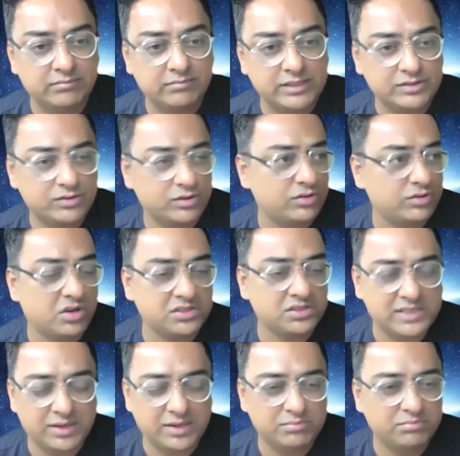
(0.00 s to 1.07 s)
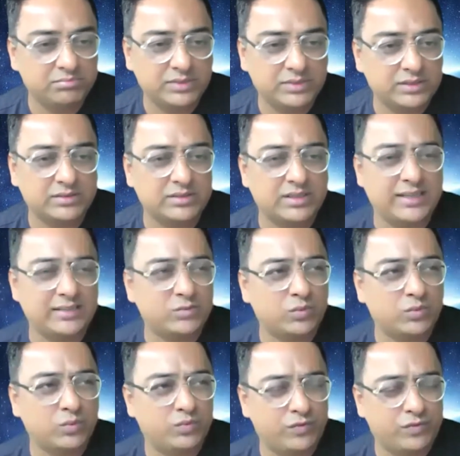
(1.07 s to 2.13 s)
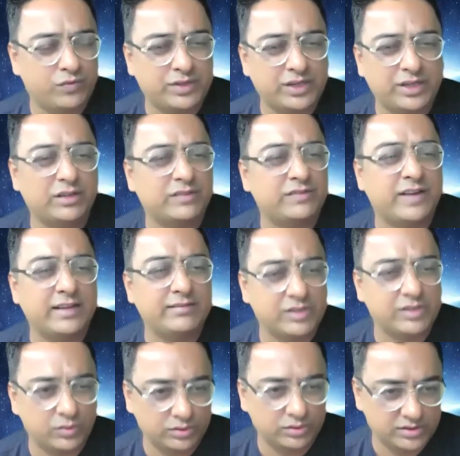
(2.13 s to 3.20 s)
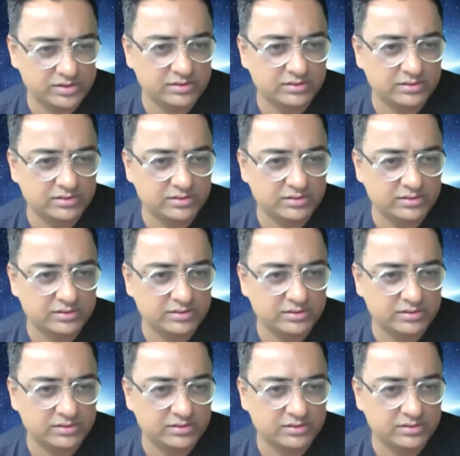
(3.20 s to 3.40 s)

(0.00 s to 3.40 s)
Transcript: It's going to cost like three or five crores,